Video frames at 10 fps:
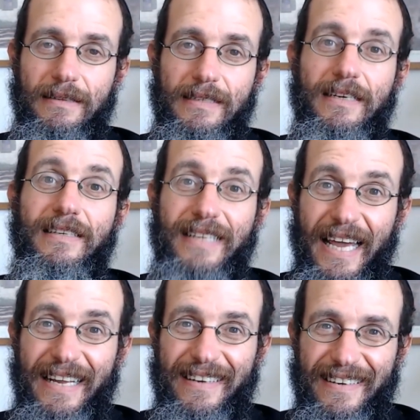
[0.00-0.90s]
This
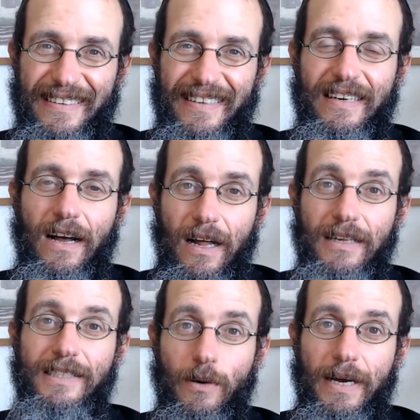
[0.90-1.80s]
container
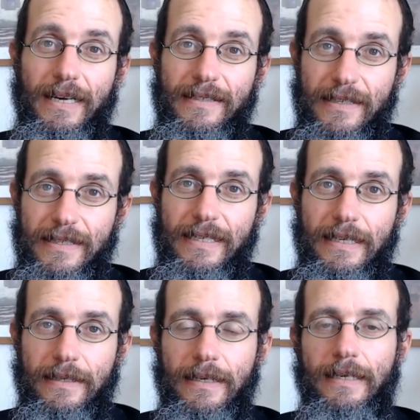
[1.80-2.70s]
also has a
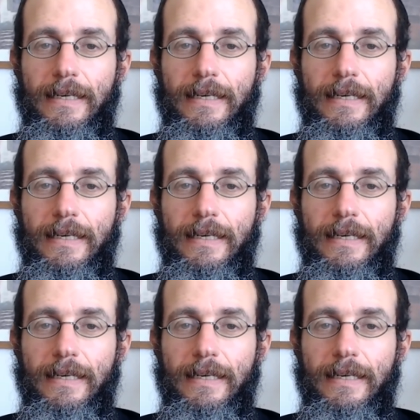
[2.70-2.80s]
seed,